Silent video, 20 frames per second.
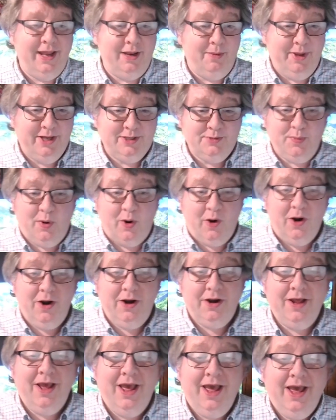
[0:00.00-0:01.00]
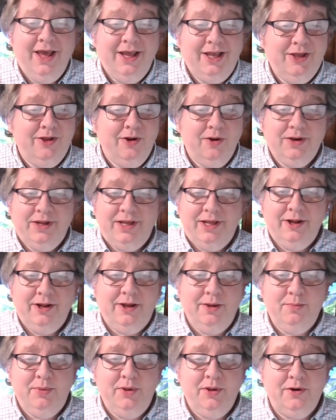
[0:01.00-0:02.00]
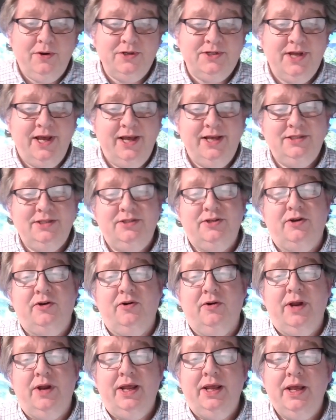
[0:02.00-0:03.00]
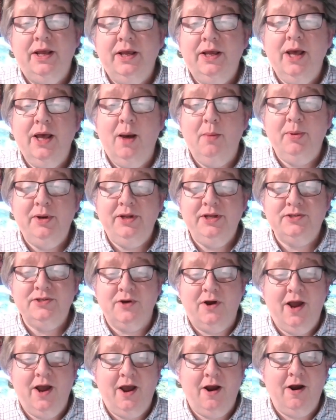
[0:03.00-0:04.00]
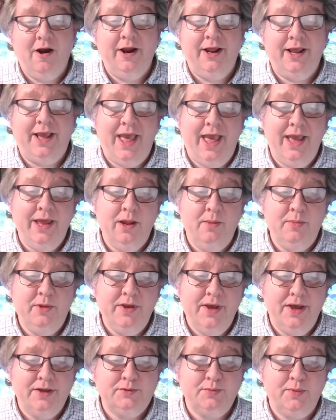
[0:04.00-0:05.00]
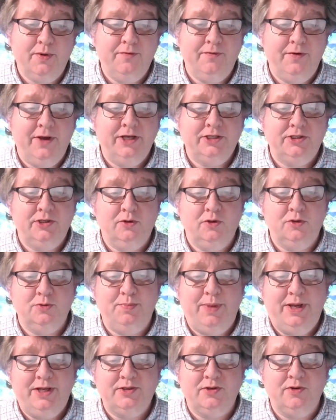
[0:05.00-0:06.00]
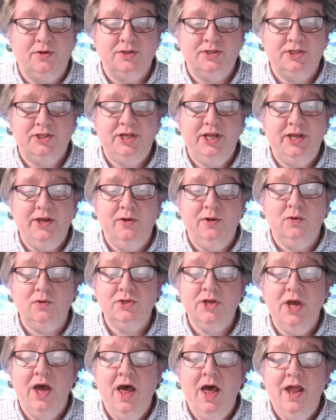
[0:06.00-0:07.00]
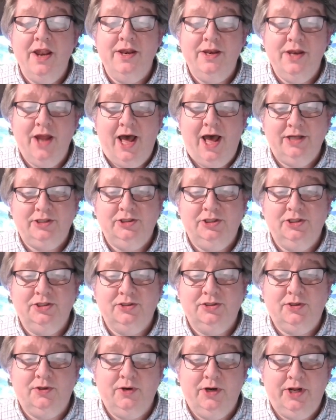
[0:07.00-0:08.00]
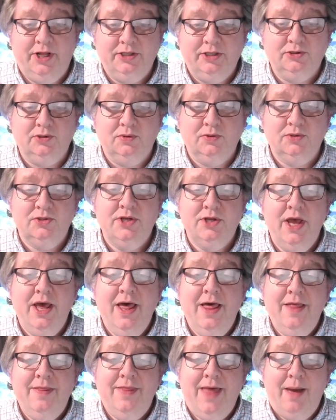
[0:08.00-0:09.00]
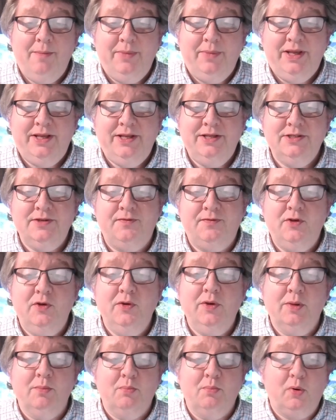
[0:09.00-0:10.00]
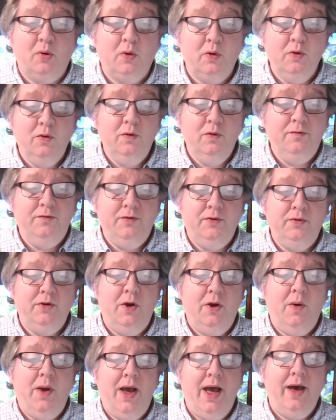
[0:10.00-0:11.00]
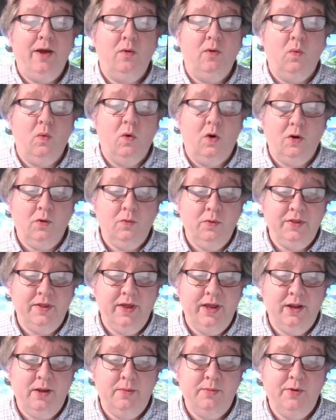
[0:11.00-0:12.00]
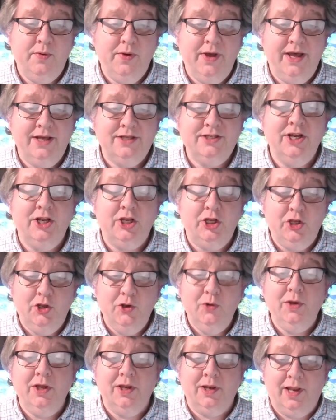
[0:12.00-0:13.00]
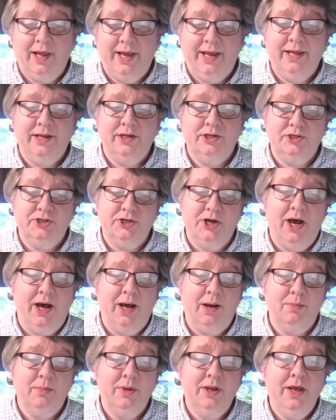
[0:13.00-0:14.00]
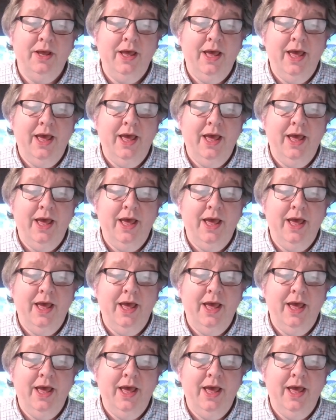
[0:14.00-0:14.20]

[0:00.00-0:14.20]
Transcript: And the best part, you don't need a computer science degree. Companies are hiring AWS professionals based on skills, not just credentials. That means if you can prove you know how to work with AWS, you can land a job.